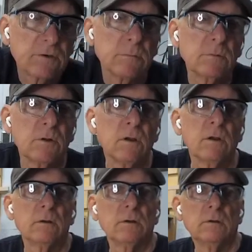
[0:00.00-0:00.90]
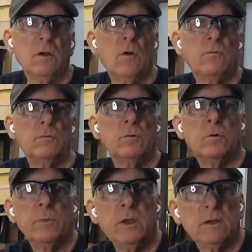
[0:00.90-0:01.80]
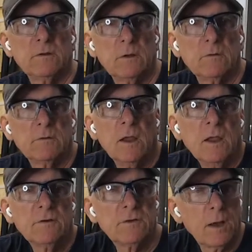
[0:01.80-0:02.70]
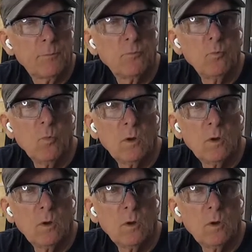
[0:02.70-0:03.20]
system's going to overrule me, because I'm going to stop